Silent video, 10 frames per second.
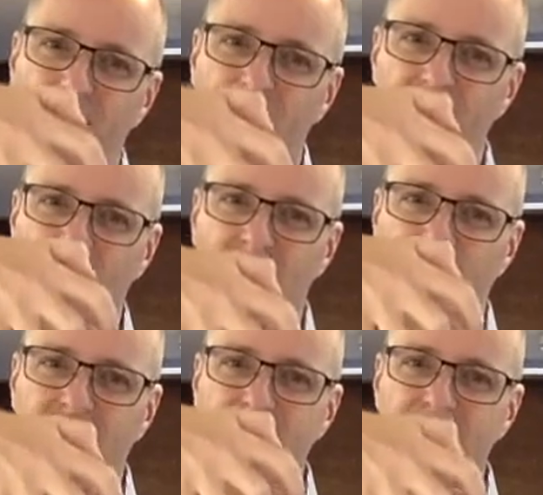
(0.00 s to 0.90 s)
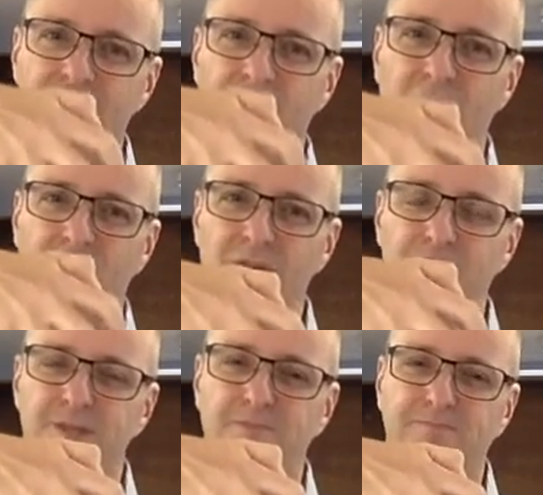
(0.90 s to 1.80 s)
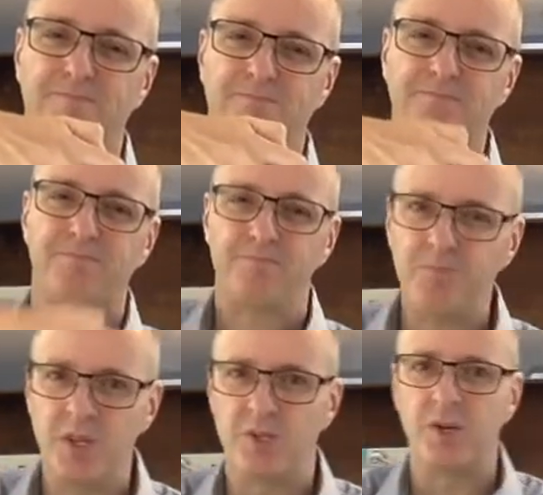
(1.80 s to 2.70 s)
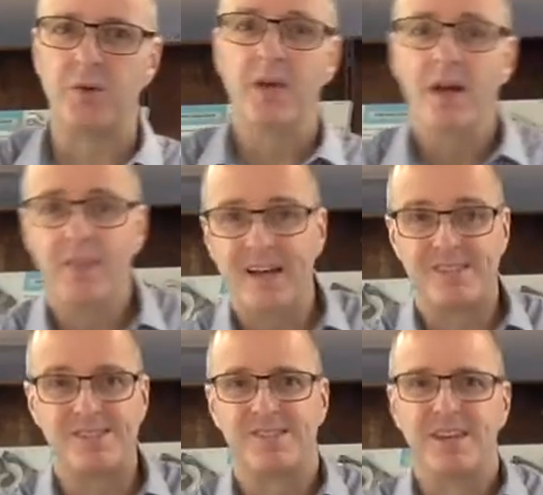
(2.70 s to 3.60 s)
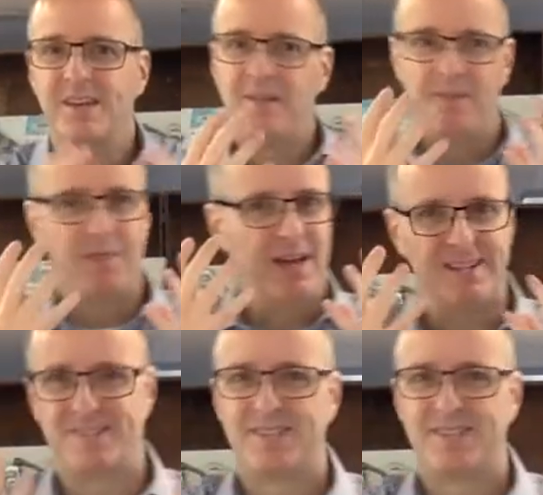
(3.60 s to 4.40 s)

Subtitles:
are there interlocked. So that's the